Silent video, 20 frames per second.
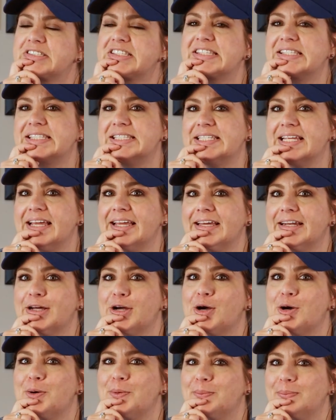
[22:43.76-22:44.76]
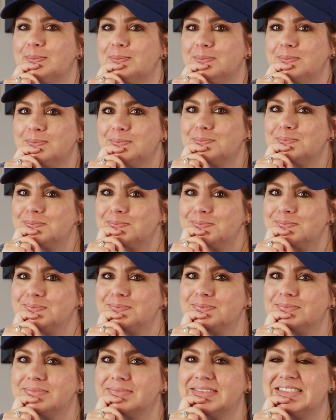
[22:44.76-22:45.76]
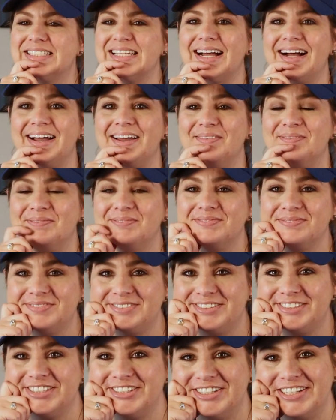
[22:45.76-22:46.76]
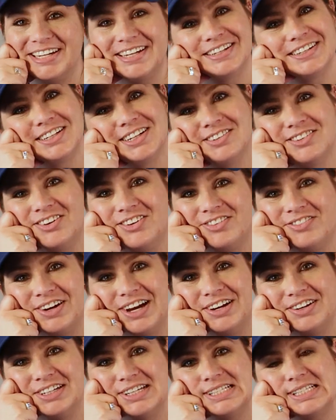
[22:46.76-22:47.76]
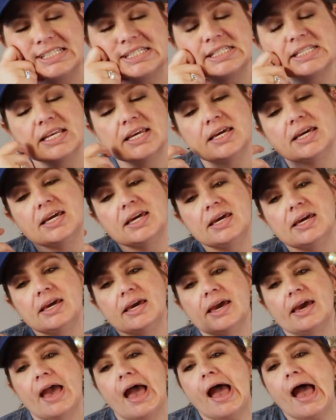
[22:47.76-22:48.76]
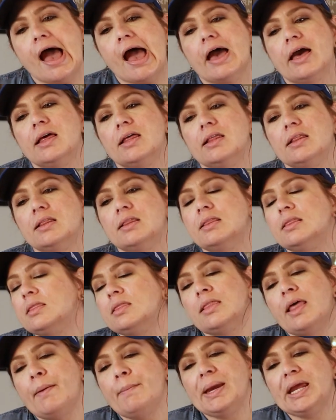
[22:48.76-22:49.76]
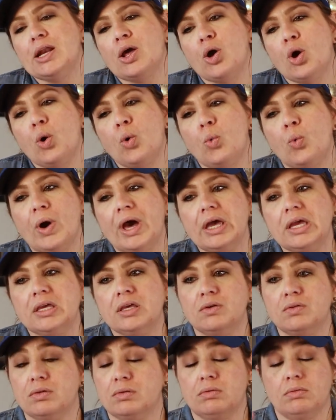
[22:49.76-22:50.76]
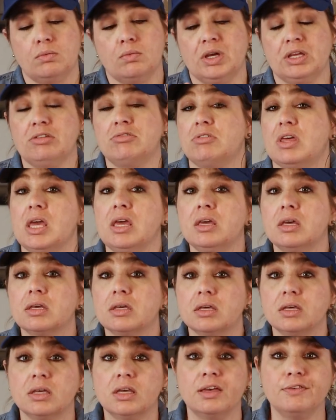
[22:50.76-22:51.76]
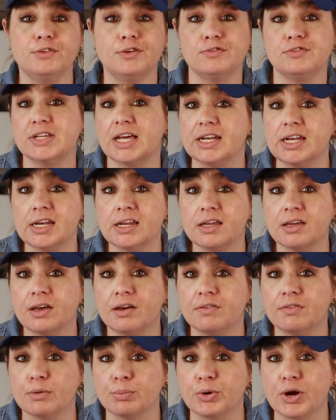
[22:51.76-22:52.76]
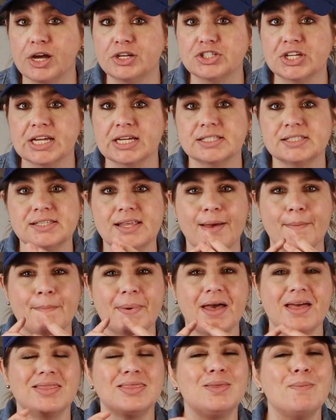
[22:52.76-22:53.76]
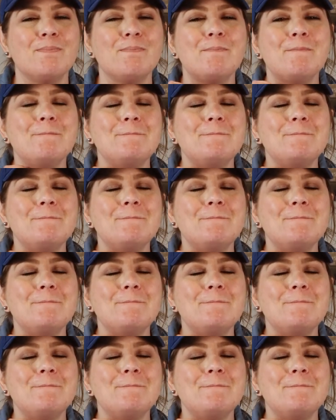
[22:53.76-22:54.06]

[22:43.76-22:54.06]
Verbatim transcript: stay at home time during coronavirus. Let me know what you what you think, if you've done any of the projects, but the